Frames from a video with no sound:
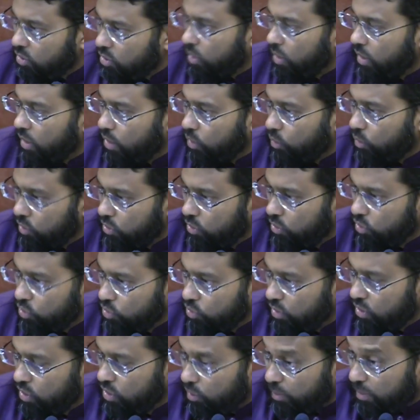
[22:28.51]
like when you're
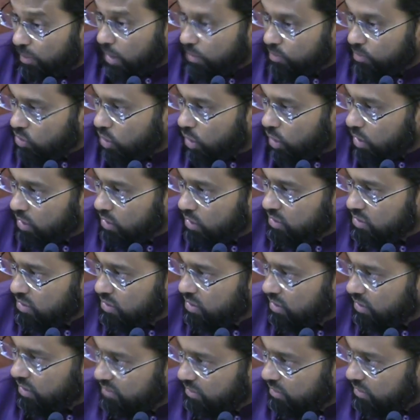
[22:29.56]
doing your pep talks
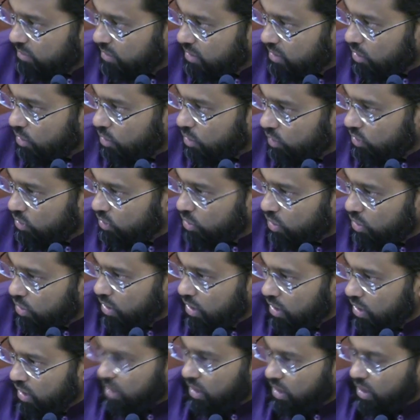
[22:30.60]
of the, you know, when you're
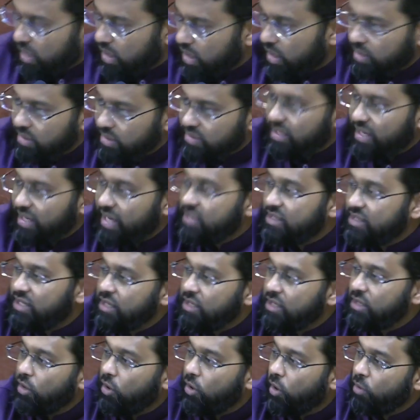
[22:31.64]
inciting
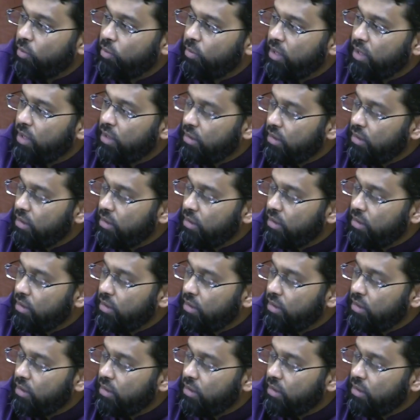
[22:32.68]
the army,